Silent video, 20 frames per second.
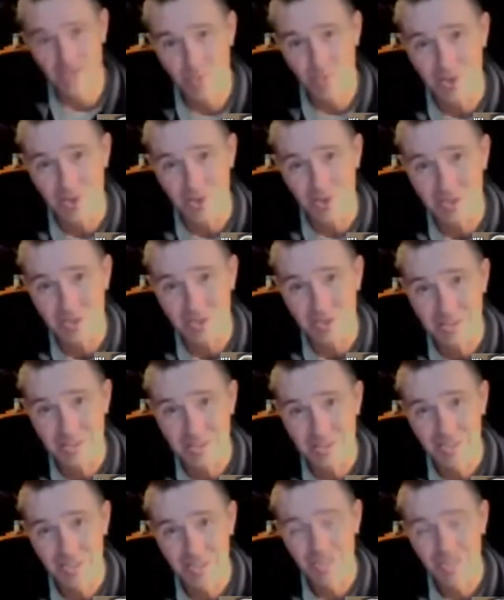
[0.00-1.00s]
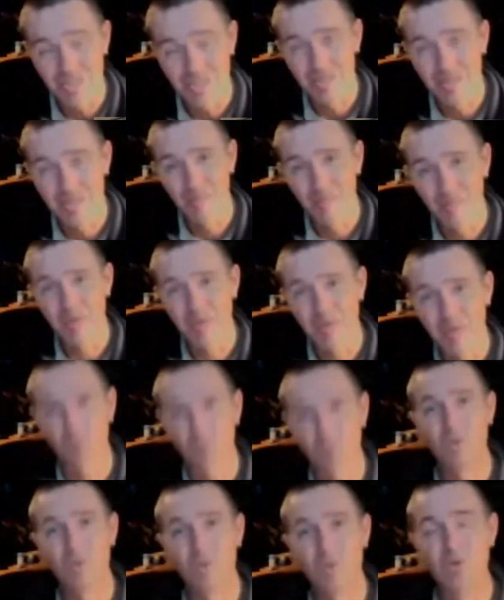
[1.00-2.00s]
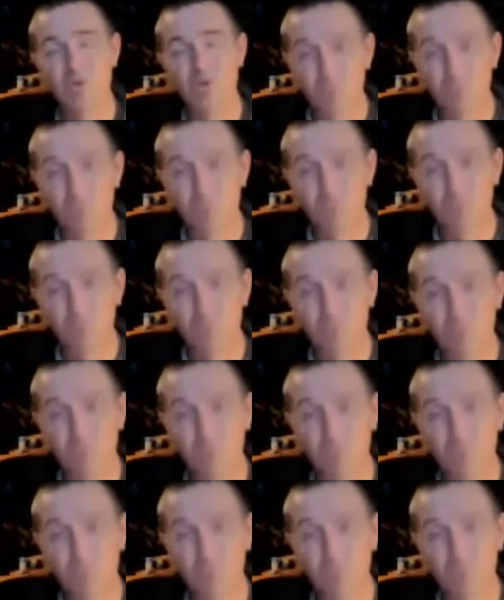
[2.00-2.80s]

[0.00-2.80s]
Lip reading: works. It is ruled